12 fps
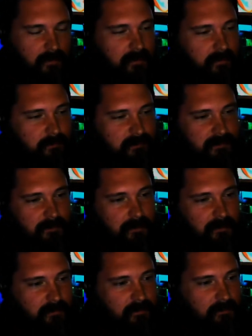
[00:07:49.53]
So I thought,
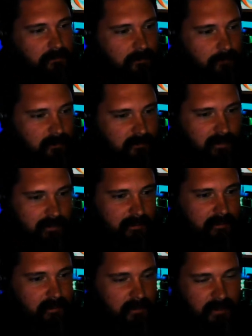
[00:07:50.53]
I'm going to take it in.
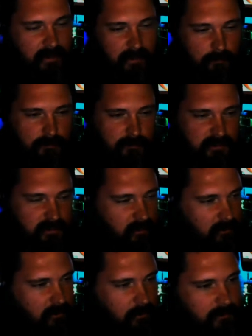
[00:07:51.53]
It was missing a
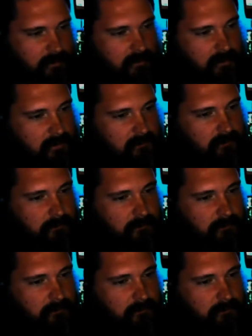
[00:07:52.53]
couple of things.